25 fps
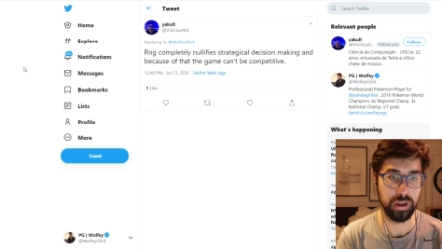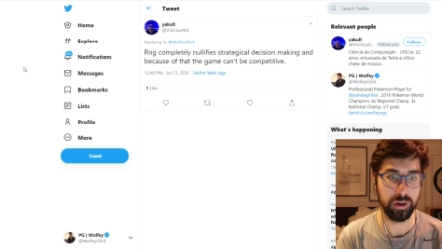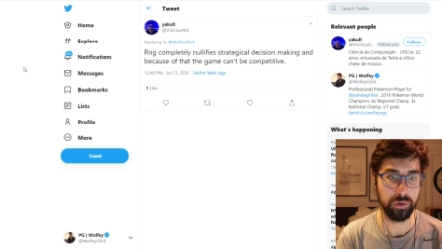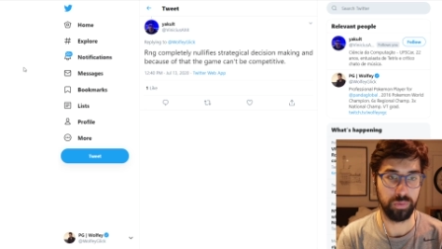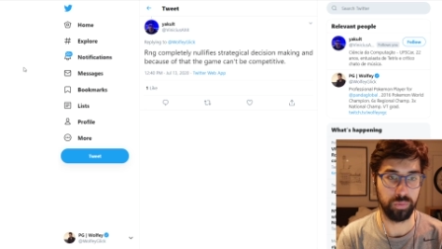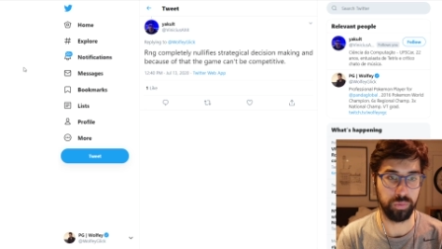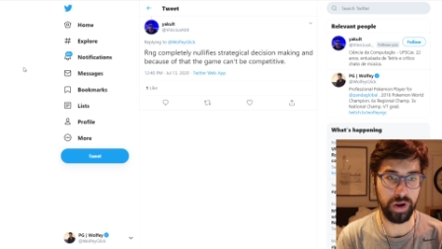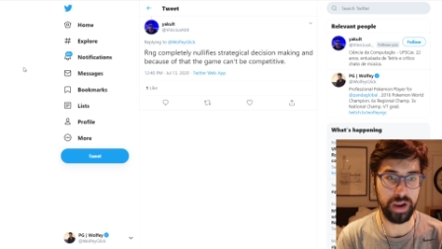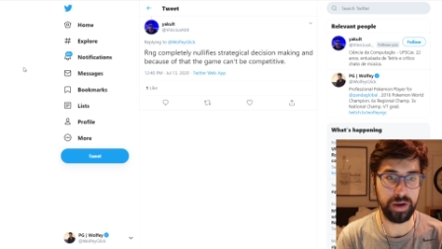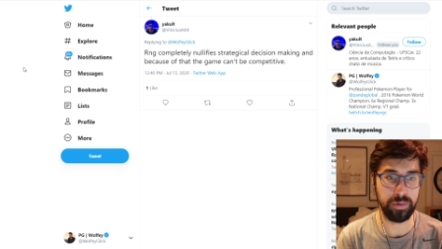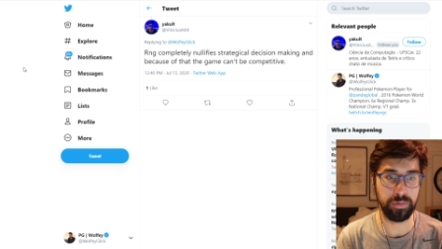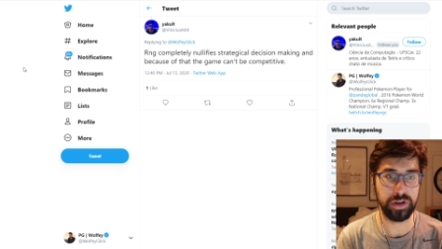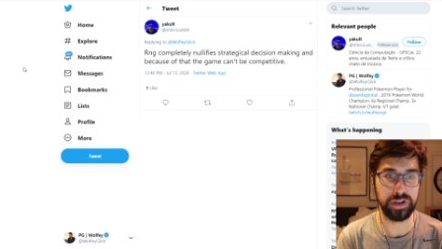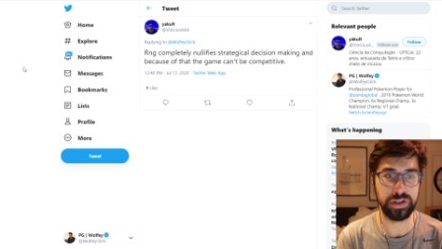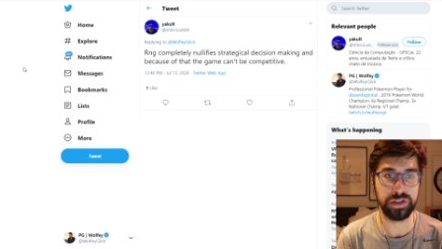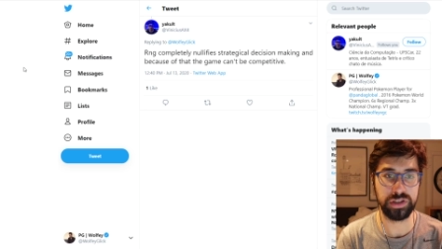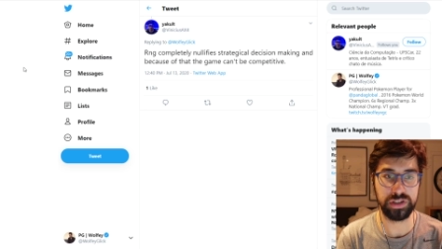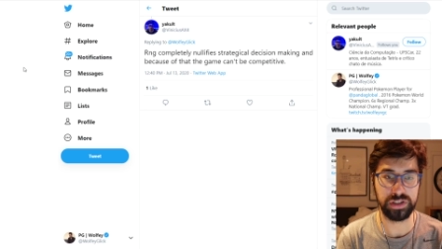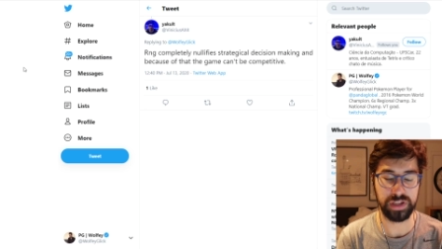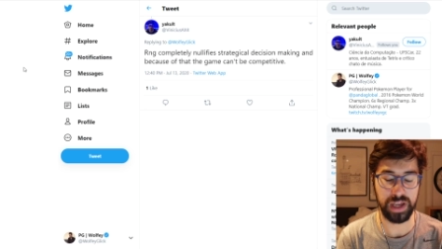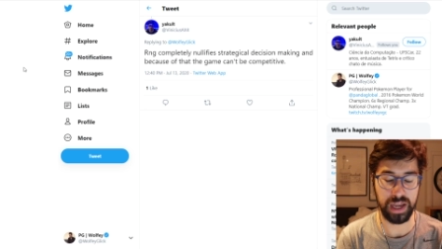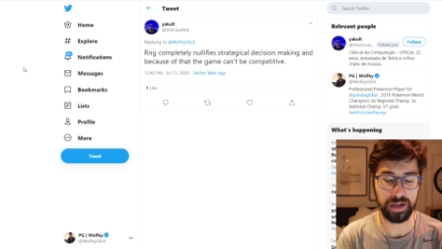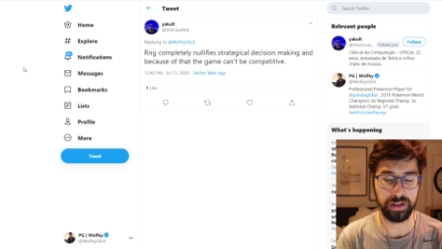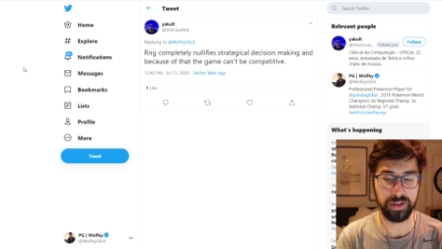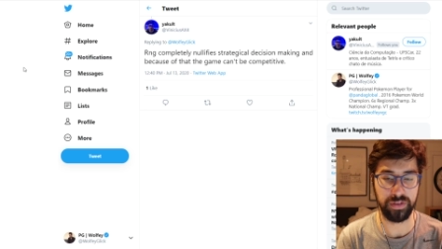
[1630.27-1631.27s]
Ray wins
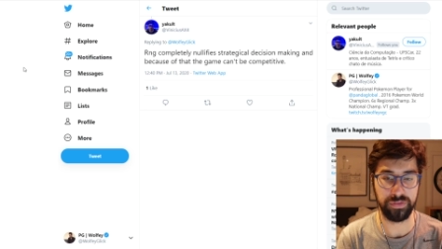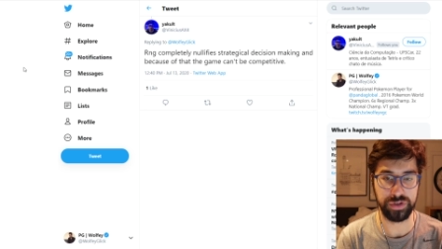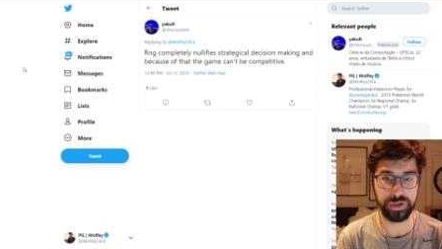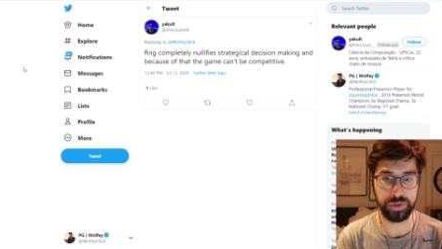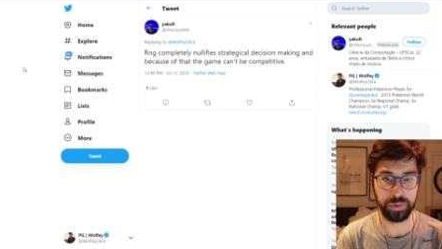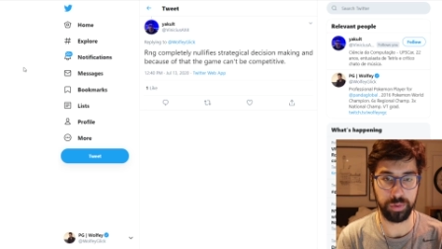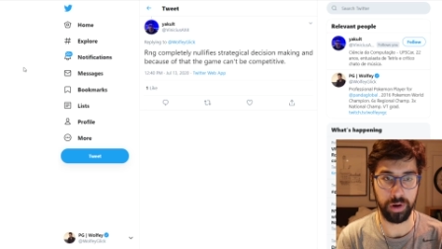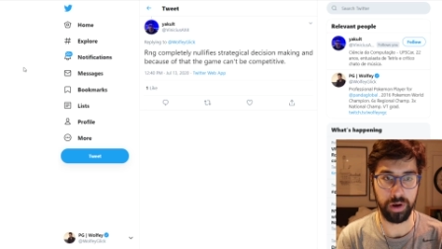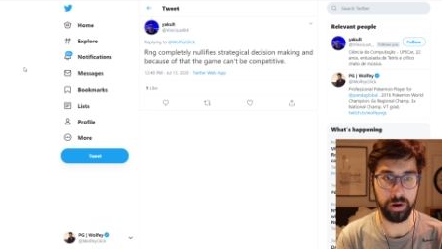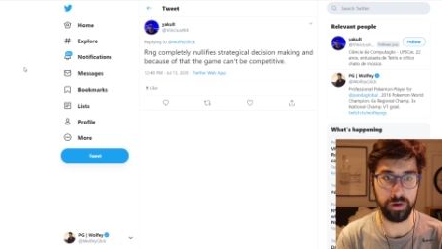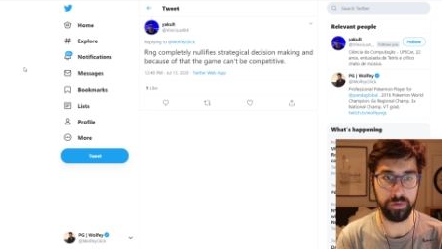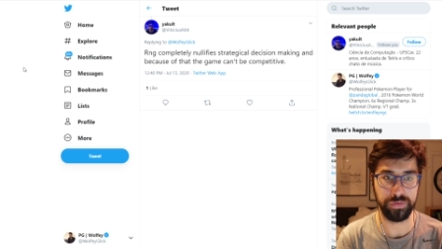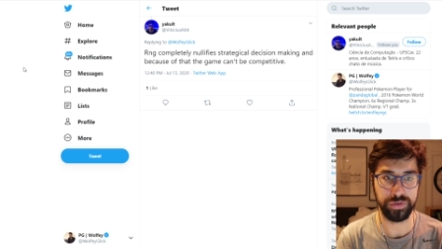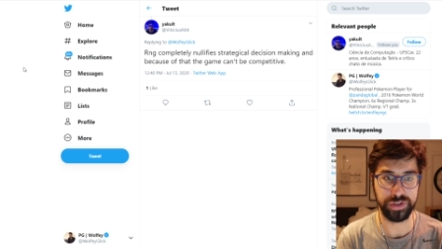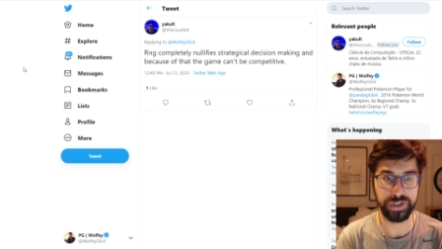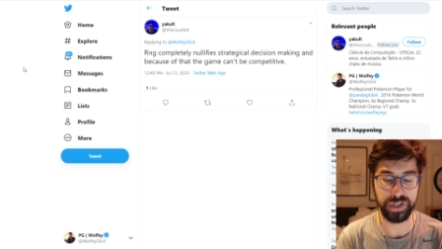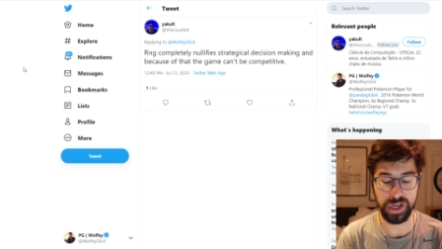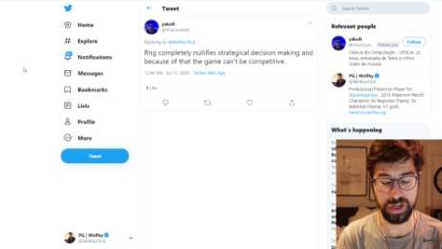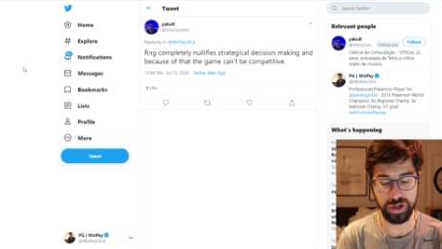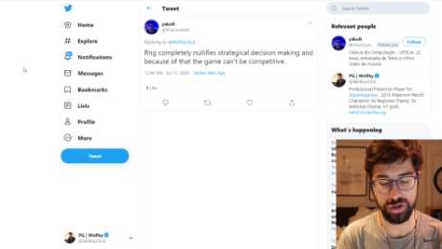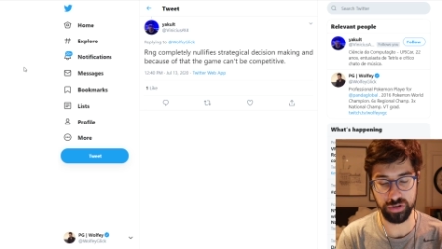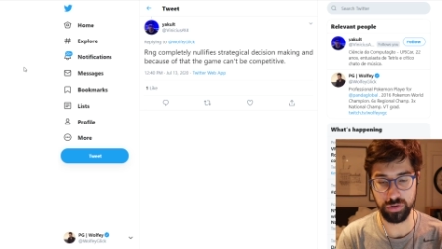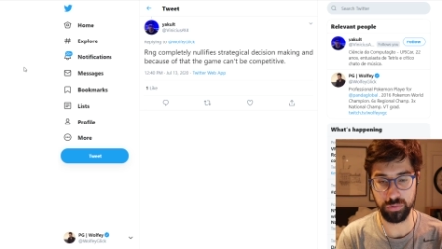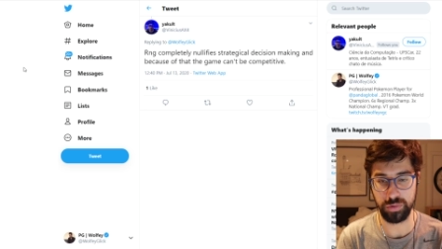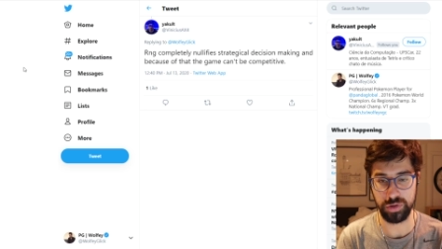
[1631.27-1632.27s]
10, 11, 12.
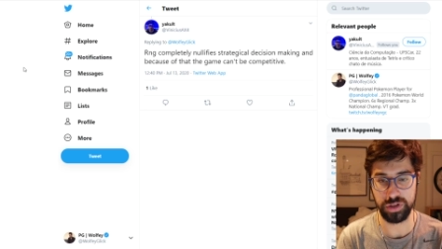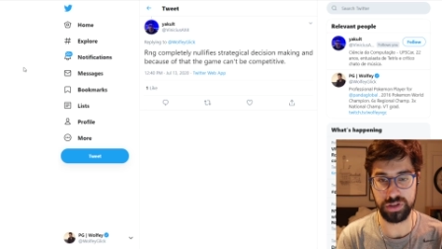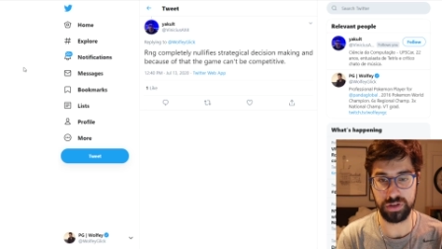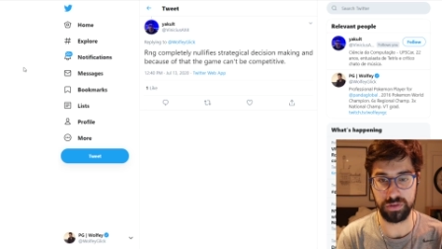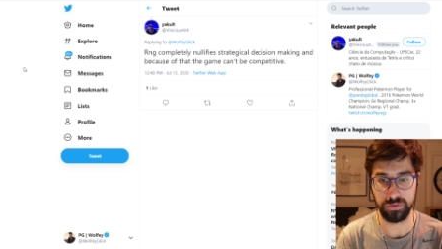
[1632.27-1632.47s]
Seijuni wins